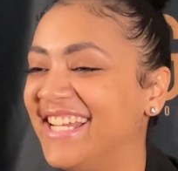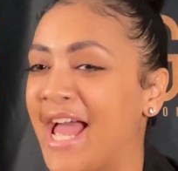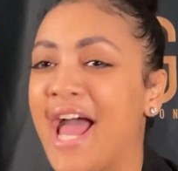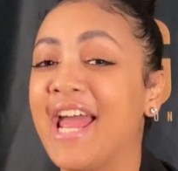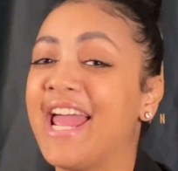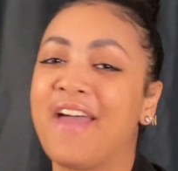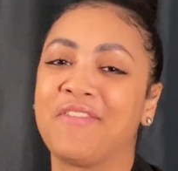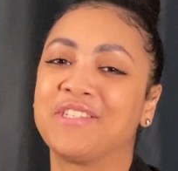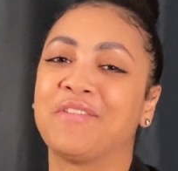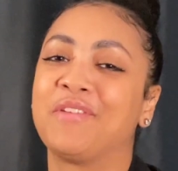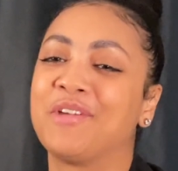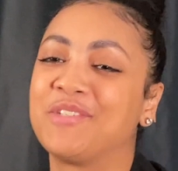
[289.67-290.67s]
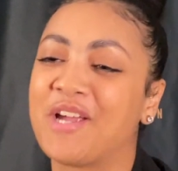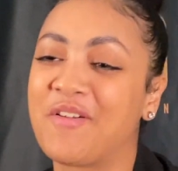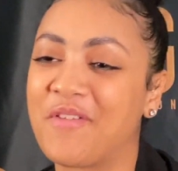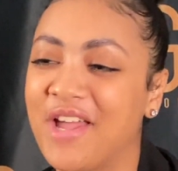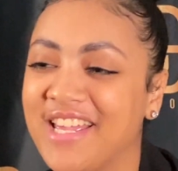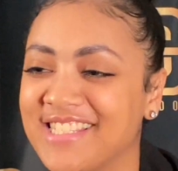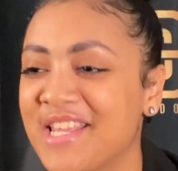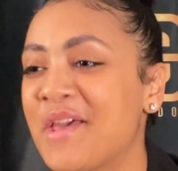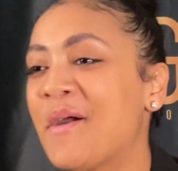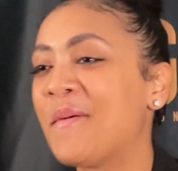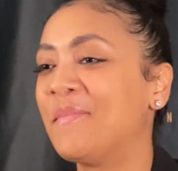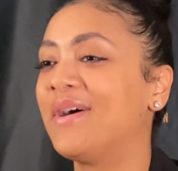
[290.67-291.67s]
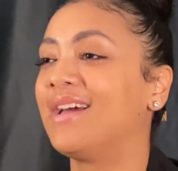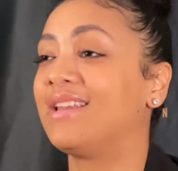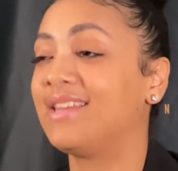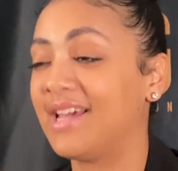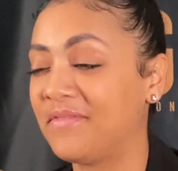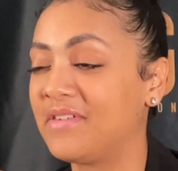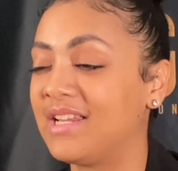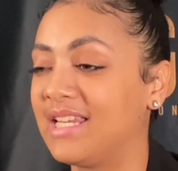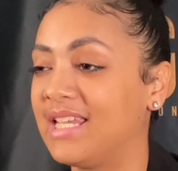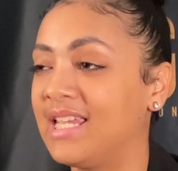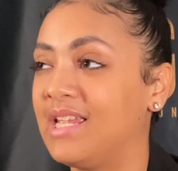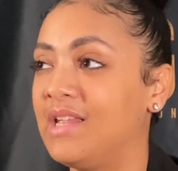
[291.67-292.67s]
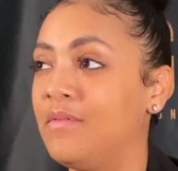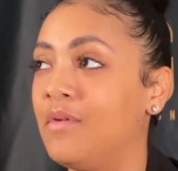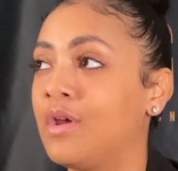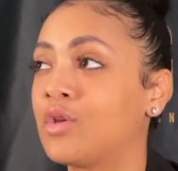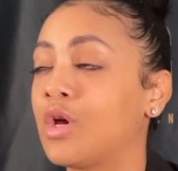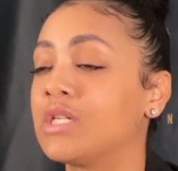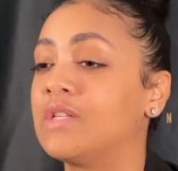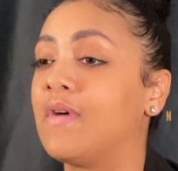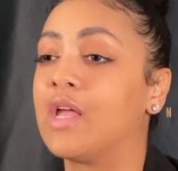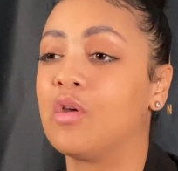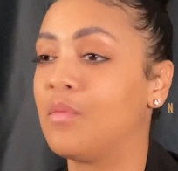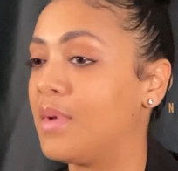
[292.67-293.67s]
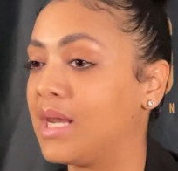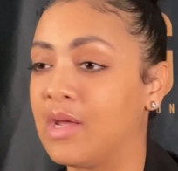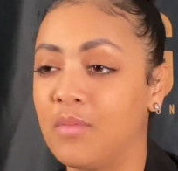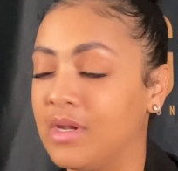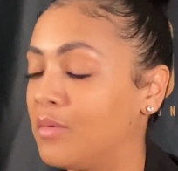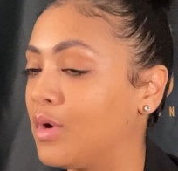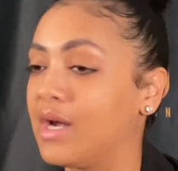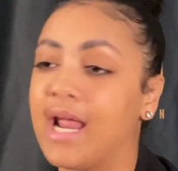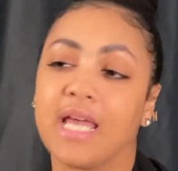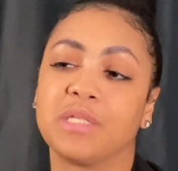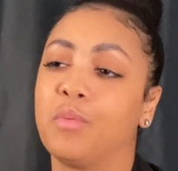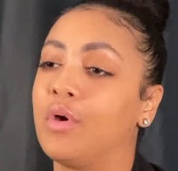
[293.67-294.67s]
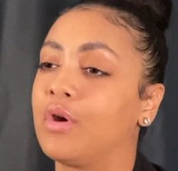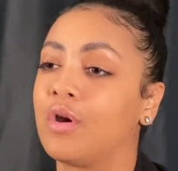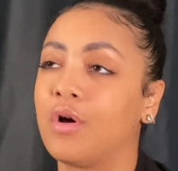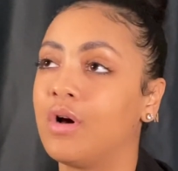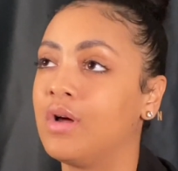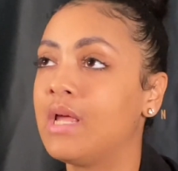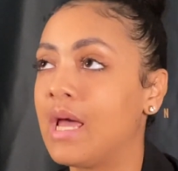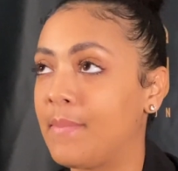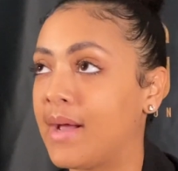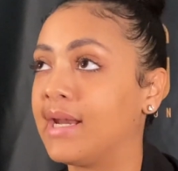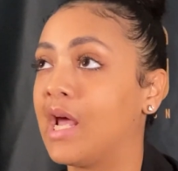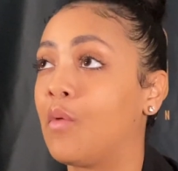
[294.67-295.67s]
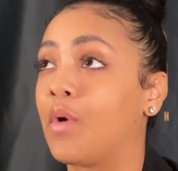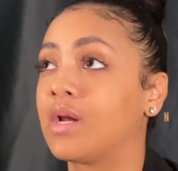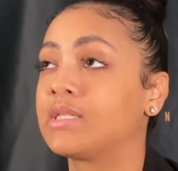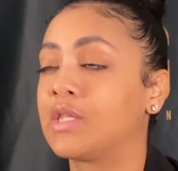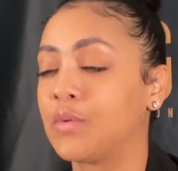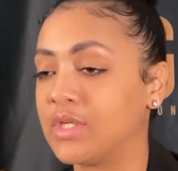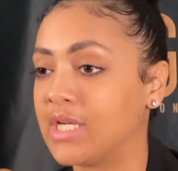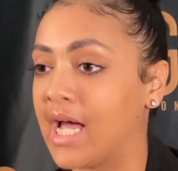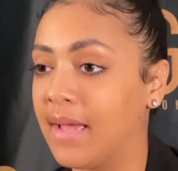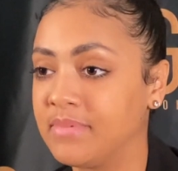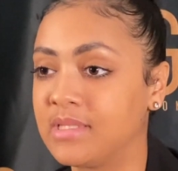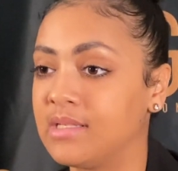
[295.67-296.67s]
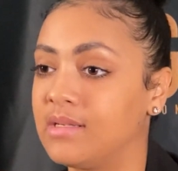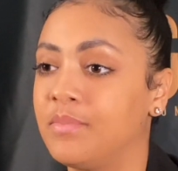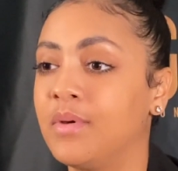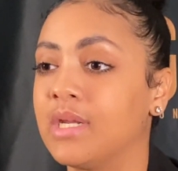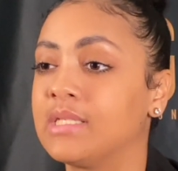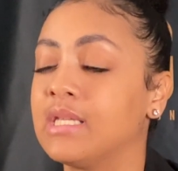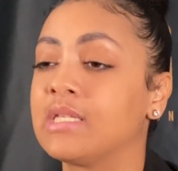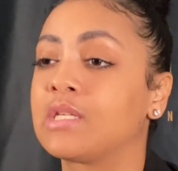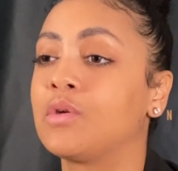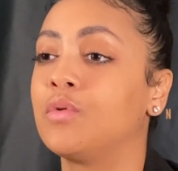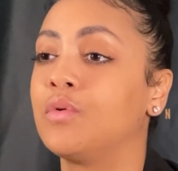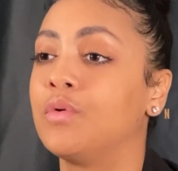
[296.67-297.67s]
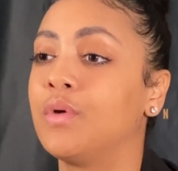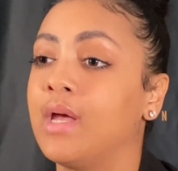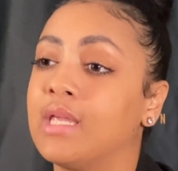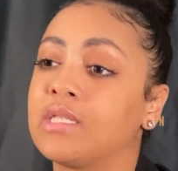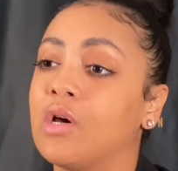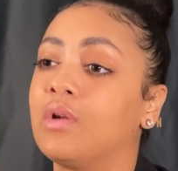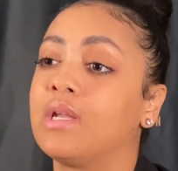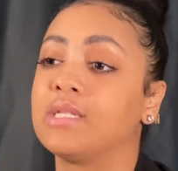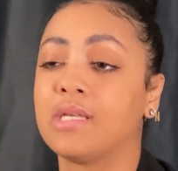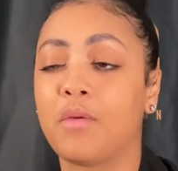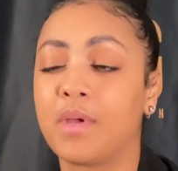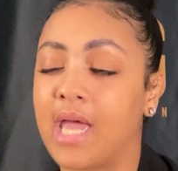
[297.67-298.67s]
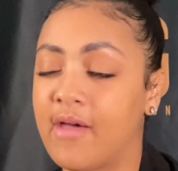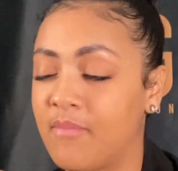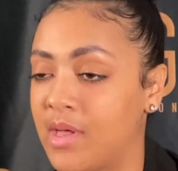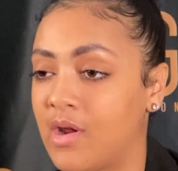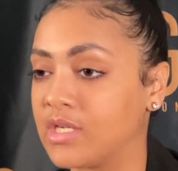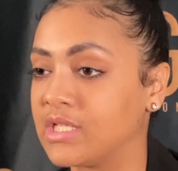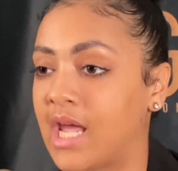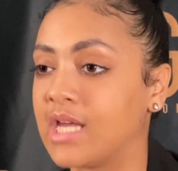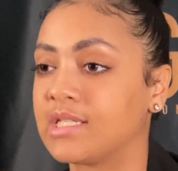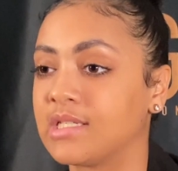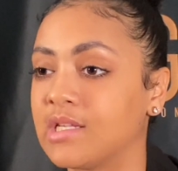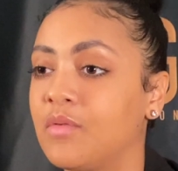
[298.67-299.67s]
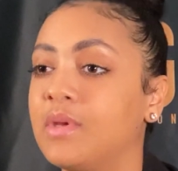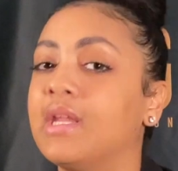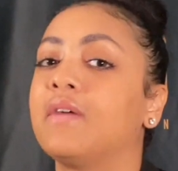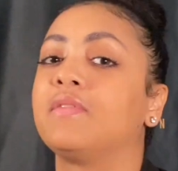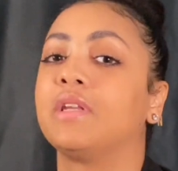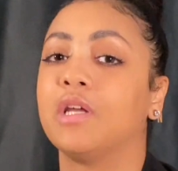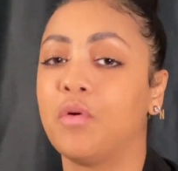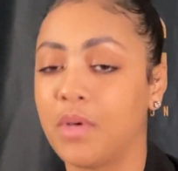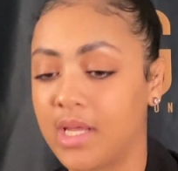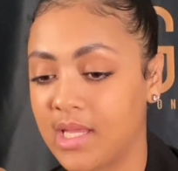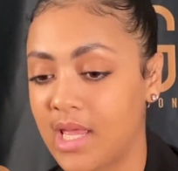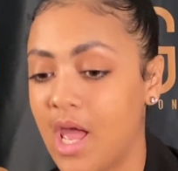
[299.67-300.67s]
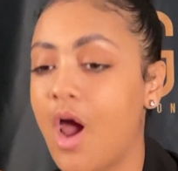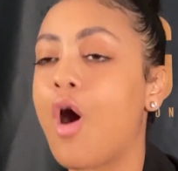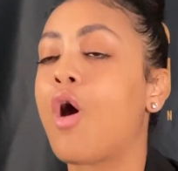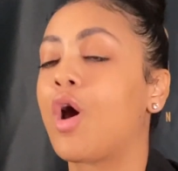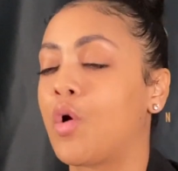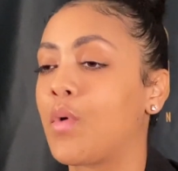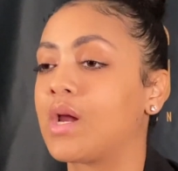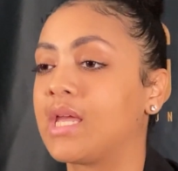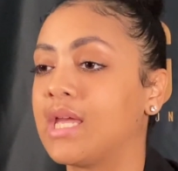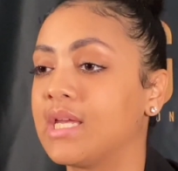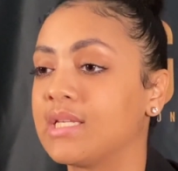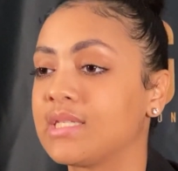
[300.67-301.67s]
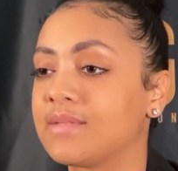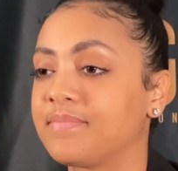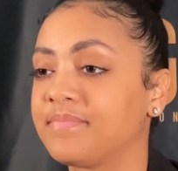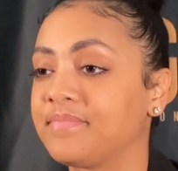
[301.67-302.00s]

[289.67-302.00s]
I didn't have to shovel no driveways, but definitely he taught us the value of money, and we were not spoiled at all. My dad worked 3 jobs to put us in school and Solon so we could have a better education. So we definitely know what hard work is.